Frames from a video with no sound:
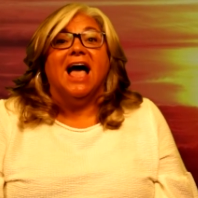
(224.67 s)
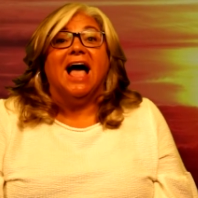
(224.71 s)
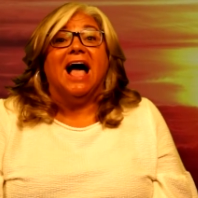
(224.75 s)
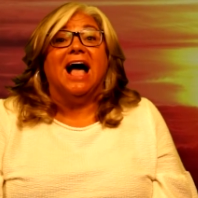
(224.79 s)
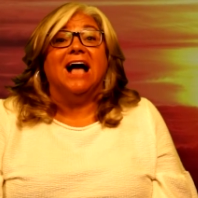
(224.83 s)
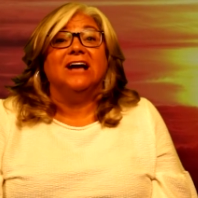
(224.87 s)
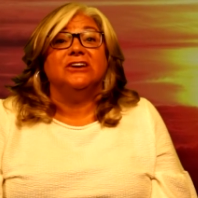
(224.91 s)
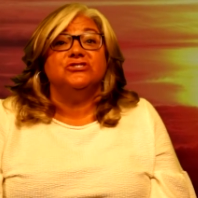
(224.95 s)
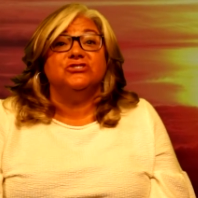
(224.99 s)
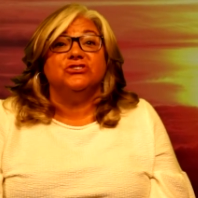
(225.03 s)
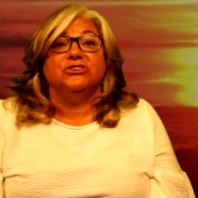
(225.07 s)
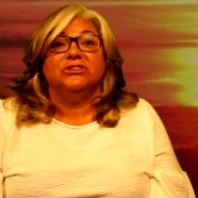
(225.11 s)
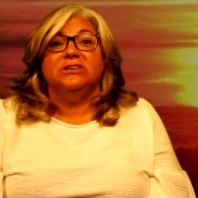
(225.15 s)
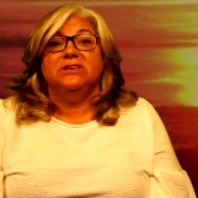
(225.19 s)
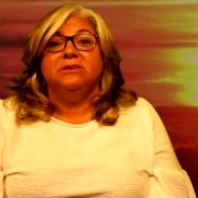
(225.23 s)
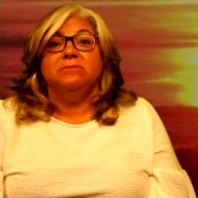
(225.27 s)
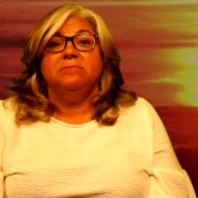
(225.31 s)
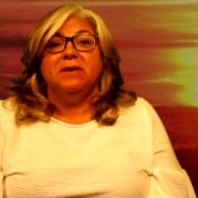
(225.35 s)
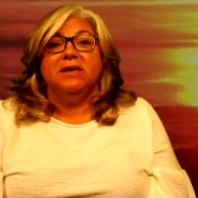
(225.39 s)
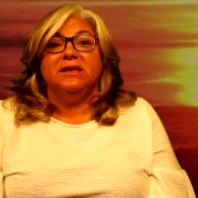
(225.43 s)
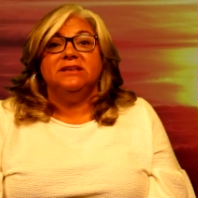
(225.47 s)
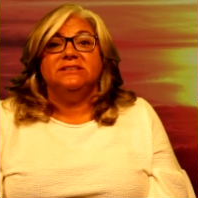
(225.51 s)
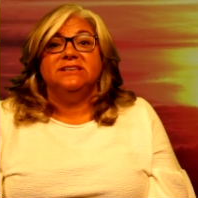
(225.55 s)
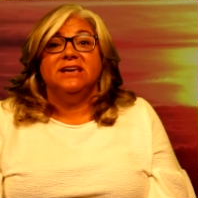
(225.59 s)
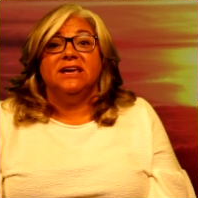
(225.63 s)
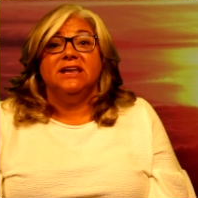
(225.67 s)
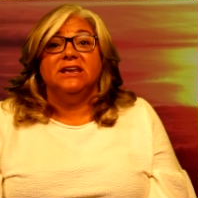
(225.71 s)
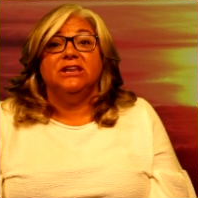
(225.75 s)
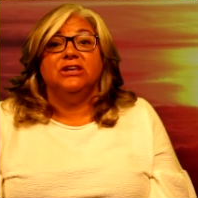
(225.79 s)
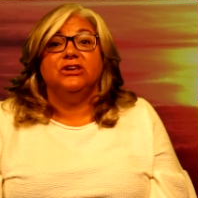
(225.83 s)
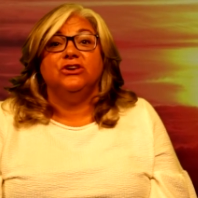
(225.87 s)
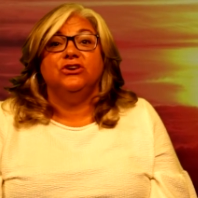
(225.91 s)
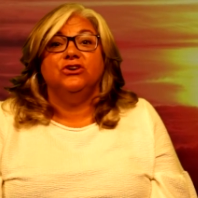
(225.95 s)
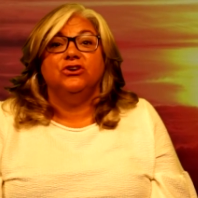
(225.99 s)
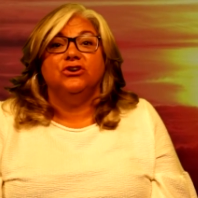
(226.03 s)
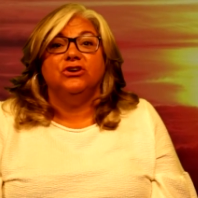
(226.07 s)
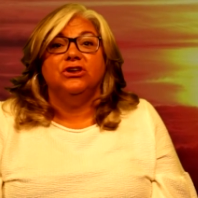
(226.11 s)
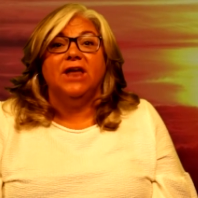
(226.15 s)
actually
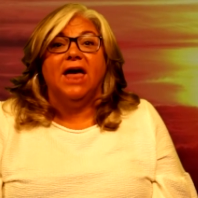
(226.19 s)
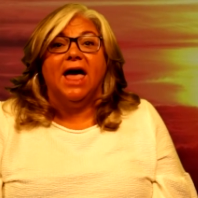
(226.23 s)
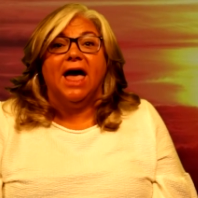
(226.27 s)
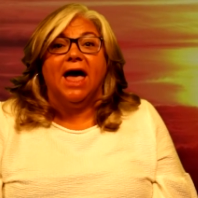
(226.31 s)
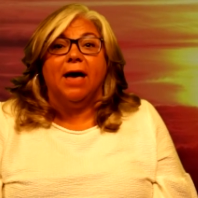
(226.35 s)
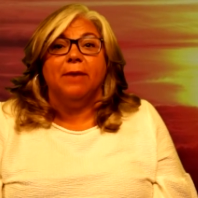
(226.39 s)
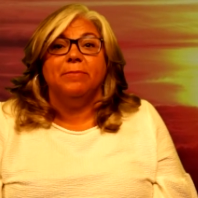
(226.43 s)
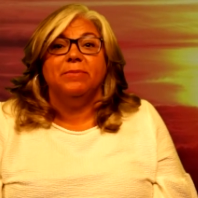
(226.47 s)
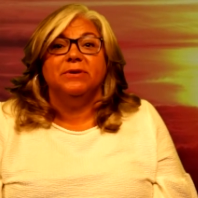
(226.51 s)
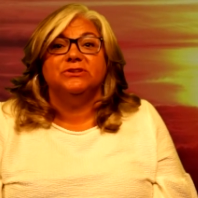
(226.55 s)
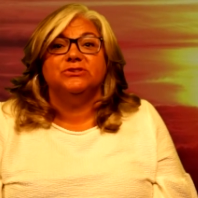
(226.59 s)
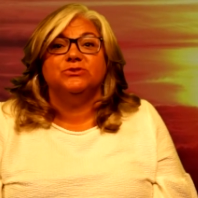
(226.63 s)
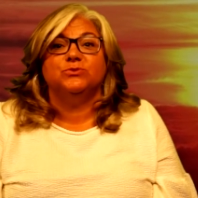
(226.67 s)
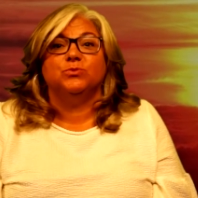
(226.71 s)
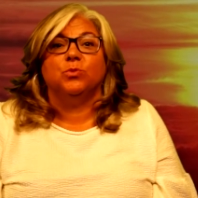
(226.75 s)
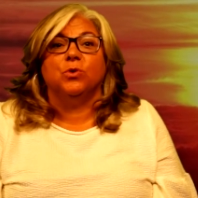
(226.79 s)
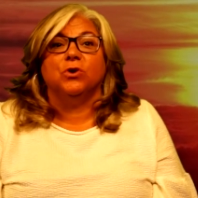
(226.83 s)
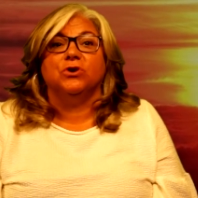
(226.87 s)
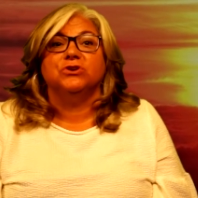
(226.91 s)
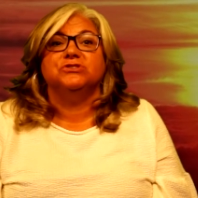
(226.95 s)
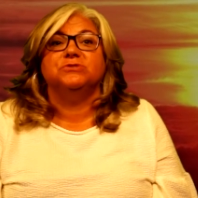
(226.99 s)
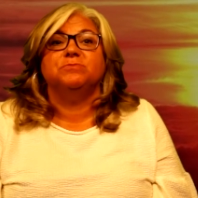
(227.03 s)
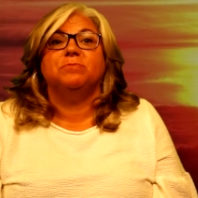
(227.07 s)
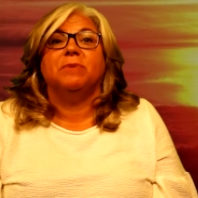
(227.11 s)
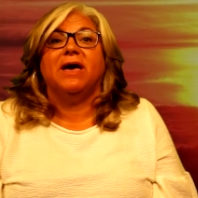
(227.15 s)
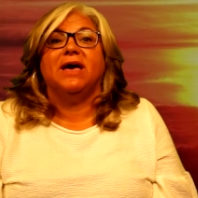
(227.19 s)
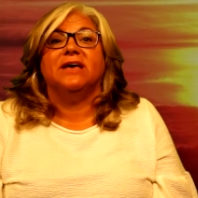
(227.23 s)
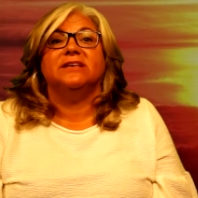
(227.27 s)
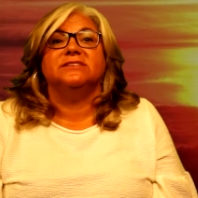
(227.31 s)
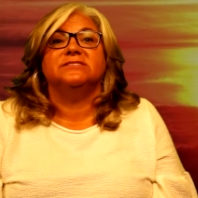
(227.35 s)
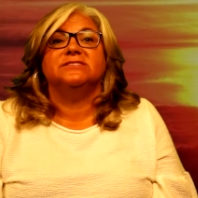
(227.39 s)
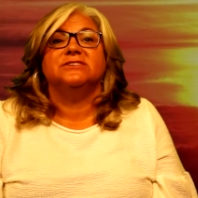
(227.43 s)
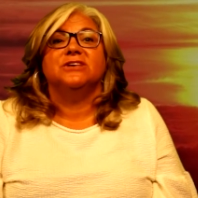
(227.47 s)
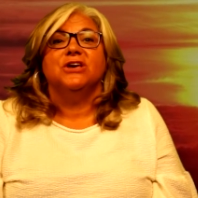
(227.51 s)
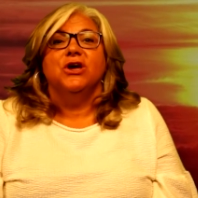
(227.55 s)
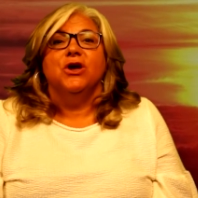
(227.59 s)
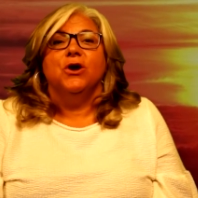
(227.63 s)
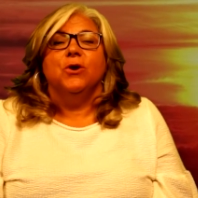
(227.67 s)
maintaining good habits works
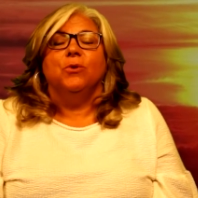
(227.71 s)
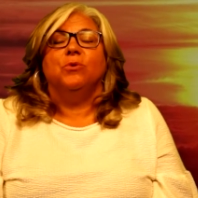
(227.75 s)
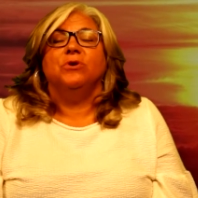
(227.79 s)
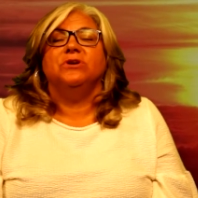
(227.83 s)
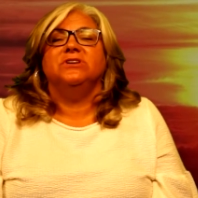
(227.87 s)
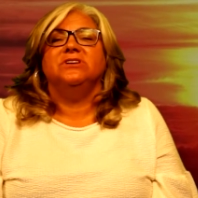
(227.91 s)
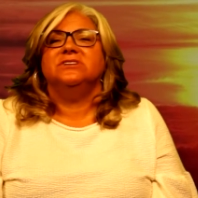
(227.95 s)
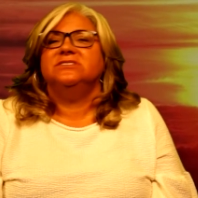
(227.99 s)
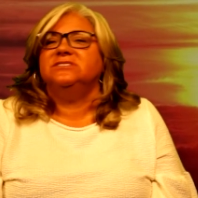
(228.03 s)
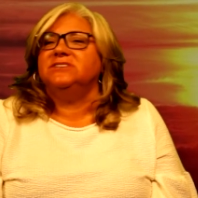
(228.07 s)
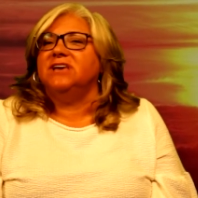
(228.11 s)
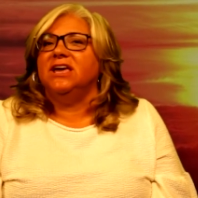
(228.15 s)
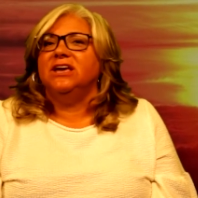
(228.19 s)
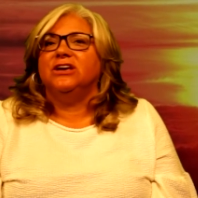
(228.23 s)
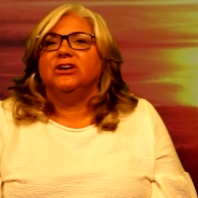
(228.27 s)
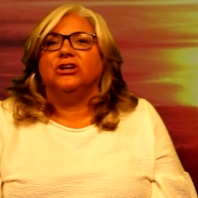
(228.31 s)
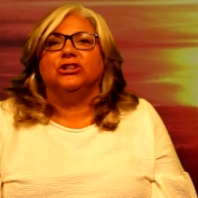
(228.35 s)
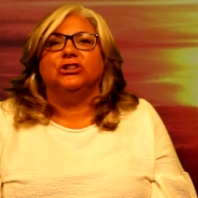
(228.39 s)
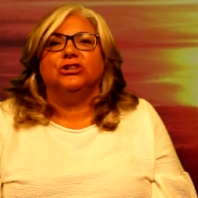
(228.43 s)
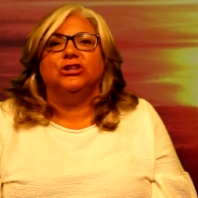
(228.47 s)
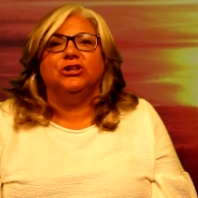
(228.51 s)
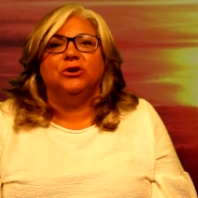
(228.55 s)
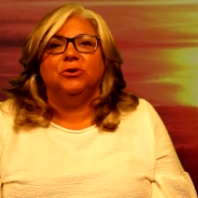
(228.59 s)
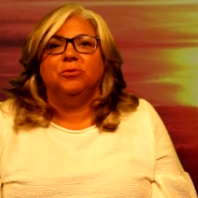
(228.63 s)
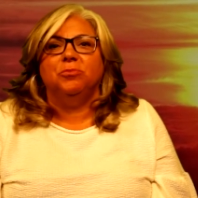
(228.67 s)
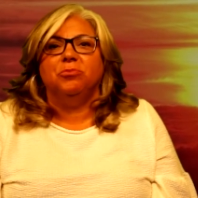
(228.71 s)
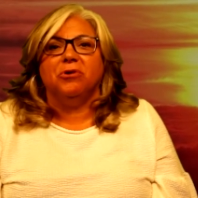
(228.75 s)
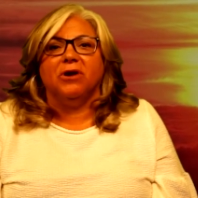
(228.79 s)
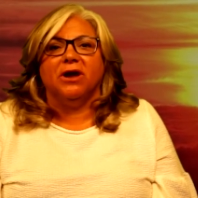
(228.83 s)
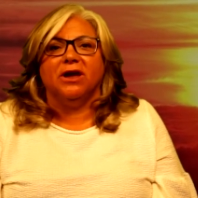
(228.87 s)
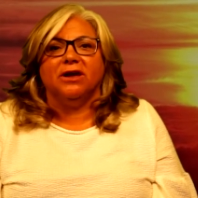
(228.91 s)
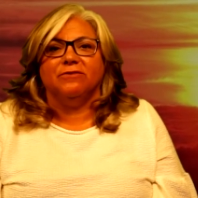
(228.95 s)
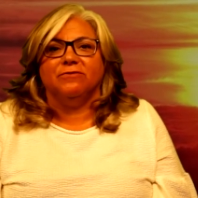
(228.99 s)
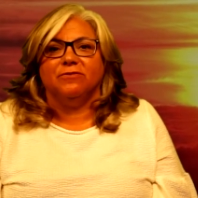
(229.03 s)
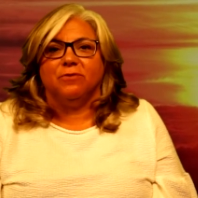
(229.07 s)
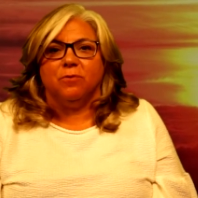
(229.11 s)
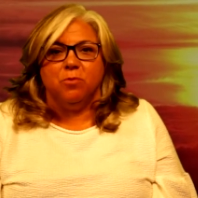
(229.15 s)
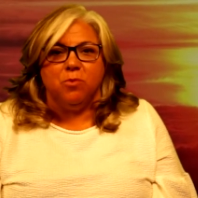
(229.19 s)
best when you take a little
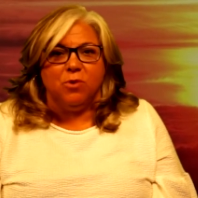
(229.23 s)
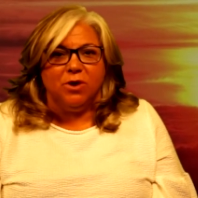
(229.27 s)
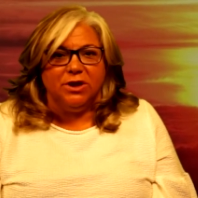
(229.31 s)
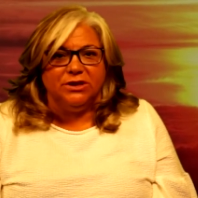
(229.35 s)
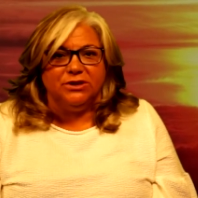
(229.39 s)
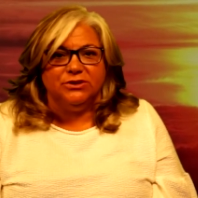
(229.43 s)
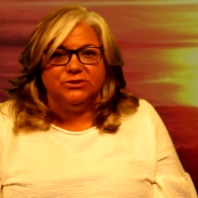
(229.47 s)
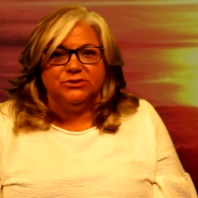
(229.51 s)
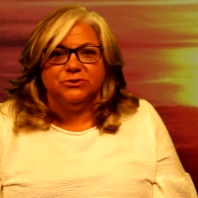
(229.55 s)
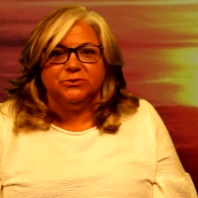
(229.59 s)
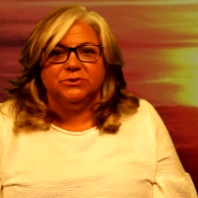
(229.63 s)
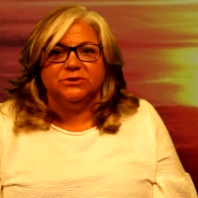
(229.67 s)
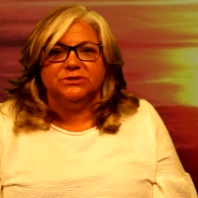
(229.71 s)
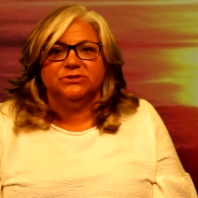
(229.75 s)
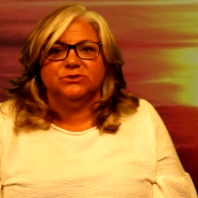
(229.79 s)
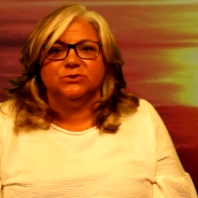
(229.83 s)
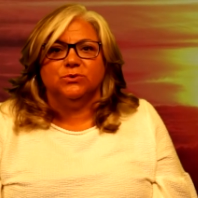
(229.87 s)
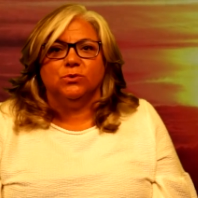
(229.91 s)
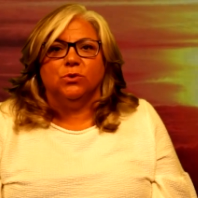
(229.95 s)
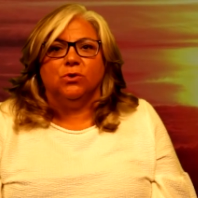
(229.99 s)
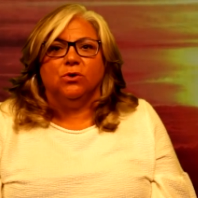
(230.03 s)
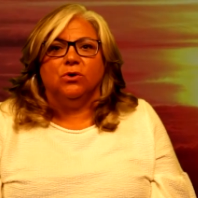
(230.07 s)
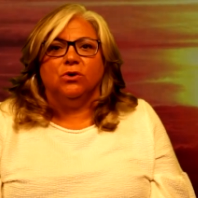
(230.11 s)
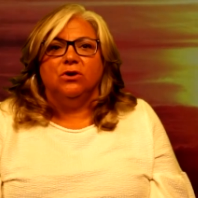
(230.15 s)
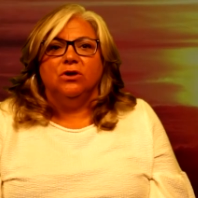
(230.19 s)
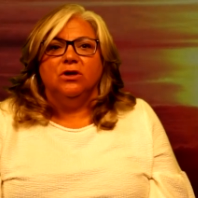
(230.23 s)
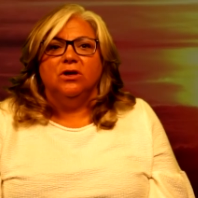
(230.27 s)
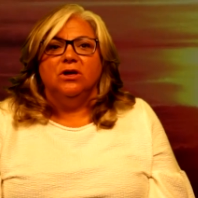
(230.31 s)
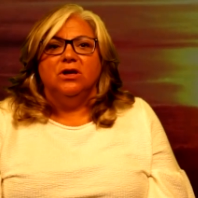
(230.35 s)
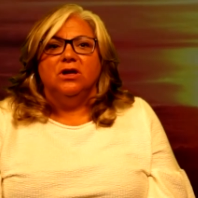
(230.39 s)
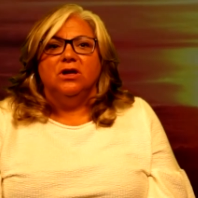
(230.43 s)
break from what you do at school.